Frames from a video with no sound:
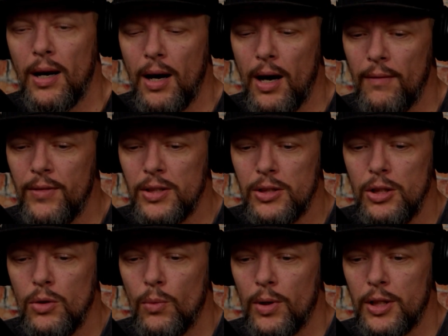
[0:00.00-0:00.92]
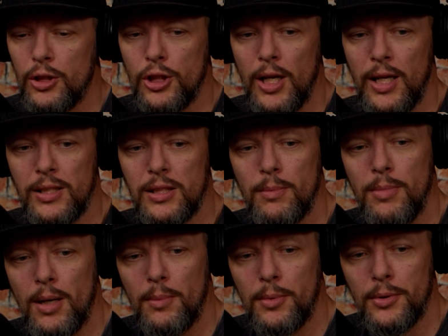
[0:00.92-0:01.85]
obviously you want the chains to
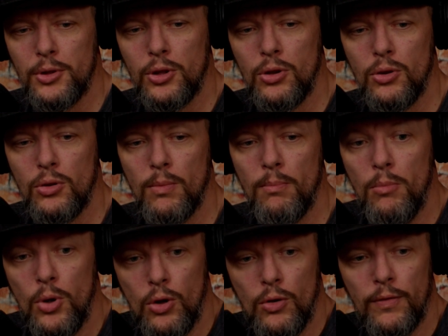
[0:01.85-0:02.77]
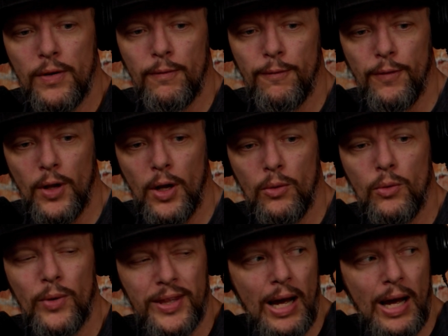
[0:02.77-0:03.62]
be able to move and float with